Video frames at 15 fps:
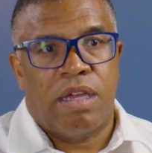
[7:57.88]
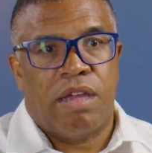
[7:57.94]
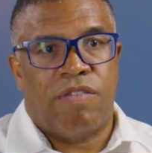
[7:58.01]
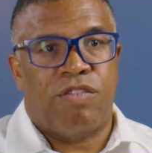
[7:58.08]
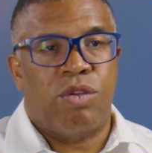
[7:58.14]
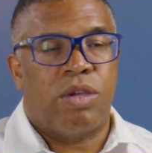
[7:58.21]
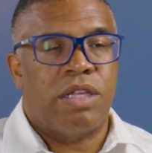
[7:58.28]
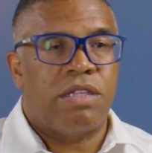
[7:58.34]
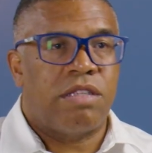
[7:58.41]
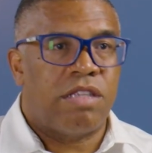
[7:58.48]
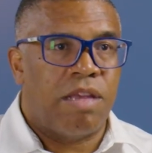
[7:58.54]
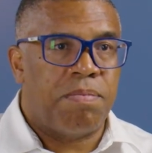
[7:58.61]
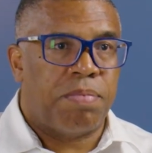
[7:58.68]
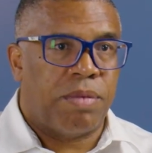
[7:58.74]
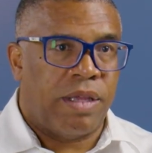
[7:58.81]
If you can
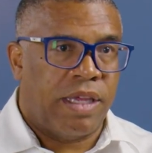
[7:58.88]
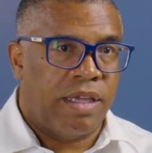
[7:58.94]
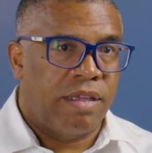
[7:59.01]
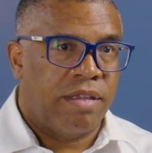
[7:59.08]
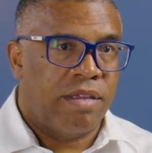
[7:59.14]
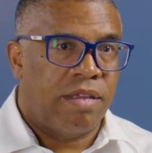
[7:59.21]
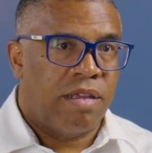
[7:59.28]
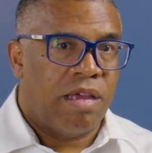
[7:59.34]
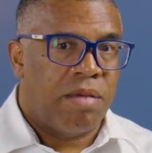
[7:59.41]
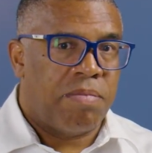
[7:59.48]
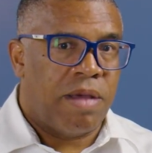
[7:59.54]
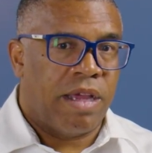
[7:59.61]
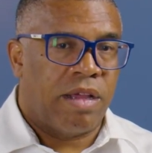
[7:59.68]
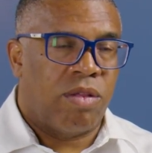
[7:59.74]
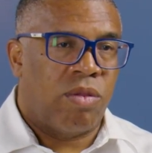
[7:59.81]
simply,
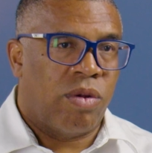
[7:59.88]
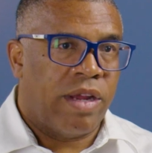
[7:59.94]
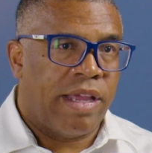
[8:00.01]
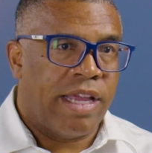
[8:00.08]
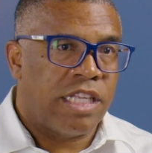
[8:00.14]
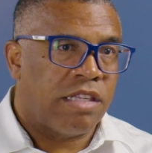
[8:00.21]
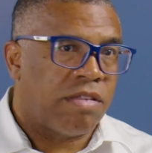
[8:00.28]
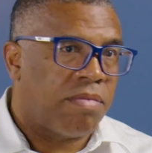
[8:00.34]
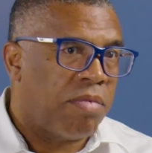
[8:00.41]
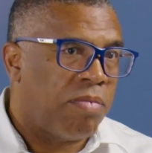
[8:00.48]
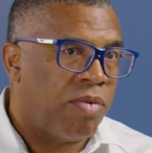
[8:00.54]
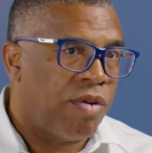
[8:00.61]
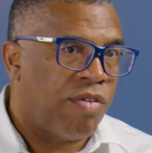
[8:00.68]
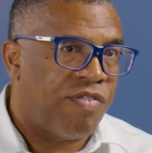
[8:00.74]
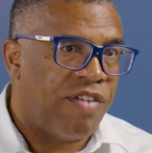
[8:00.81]
by Gloria Gaines
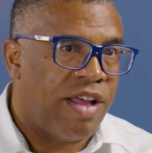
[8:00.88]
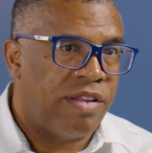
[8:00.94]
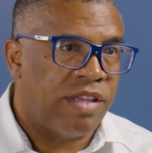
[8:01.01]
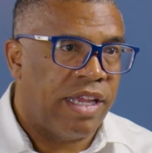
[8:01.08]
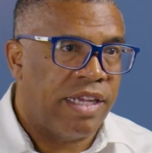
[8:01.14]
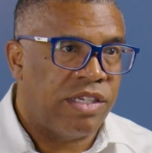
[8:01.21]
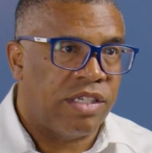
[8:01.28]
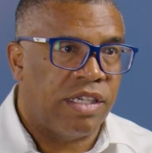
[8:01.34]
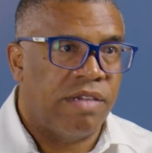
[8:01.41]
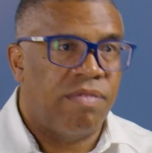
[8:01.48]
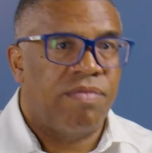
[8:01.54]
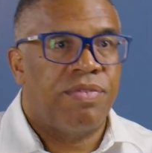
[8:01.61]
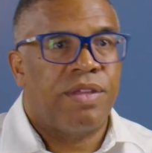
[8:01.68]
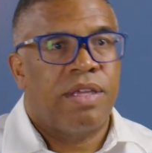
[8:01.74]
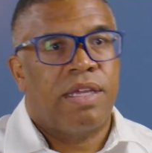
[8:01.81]
Memorial Foundation,
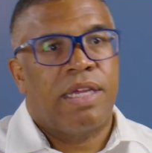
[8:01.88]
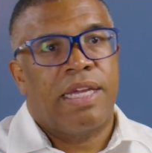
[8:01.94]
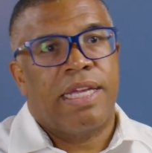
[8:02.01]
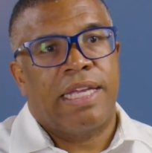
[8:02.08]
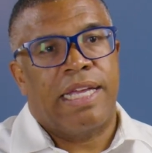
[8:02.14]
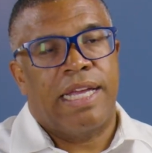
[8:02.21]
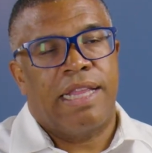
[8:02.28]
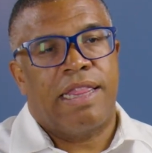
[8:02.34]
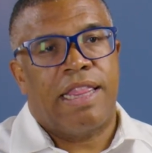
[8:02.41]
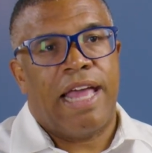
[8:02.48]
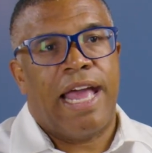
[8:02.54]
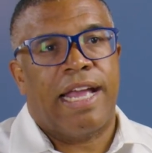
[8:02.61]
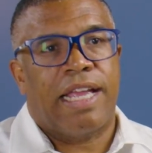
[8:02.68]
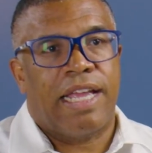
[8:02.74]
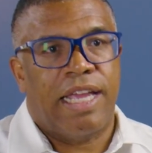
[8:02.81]
get
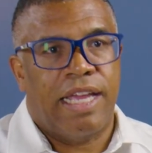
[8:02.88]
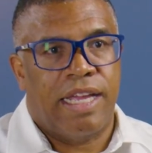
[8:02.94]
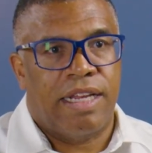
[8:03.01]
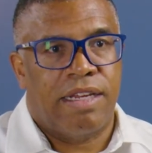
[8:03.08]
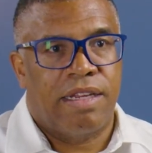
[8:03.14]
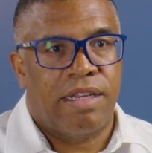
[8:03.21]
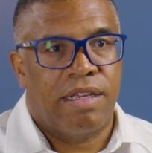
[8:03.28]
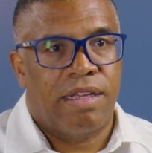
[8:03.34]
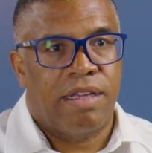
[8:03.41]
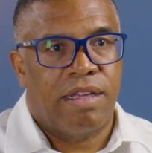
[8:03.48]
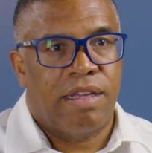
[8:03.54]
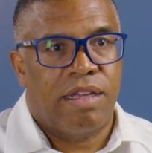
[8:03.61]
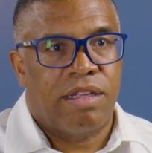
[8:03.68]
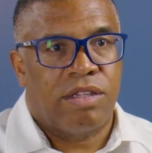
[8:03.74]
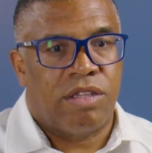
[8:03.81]
that kid
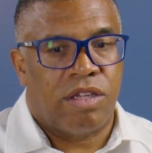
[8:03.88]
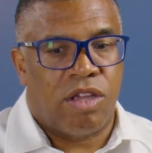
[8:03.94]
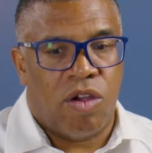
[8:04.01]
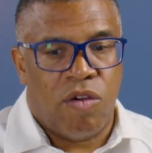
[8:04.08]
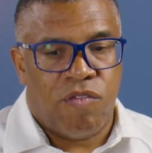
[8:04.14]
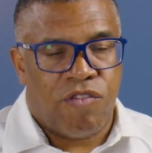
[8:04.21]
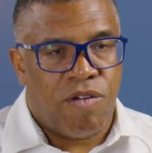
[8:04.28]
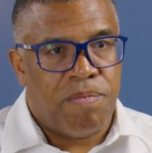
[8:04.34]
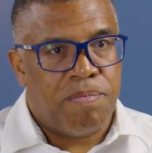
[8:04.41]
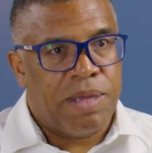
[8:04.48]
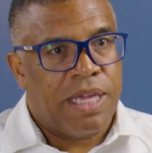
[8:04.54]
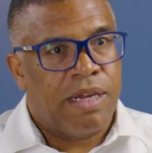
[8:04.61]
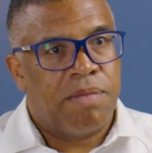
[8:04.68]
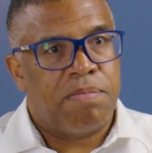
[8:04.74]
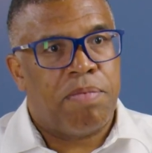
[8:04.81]
to go from
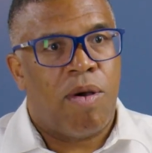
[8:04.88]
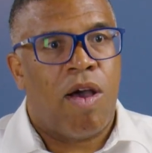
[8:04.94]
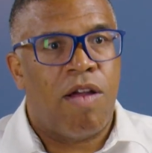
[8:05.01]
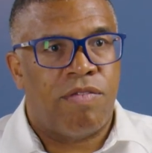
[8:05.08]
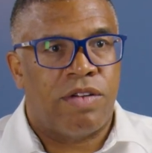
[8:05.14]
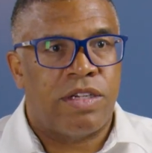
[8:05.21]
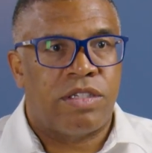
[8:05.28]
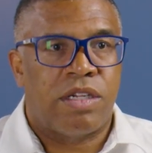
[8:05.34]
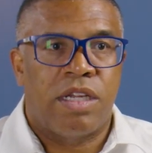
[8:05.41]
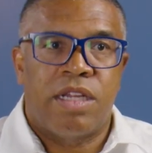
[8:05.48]
being impoverished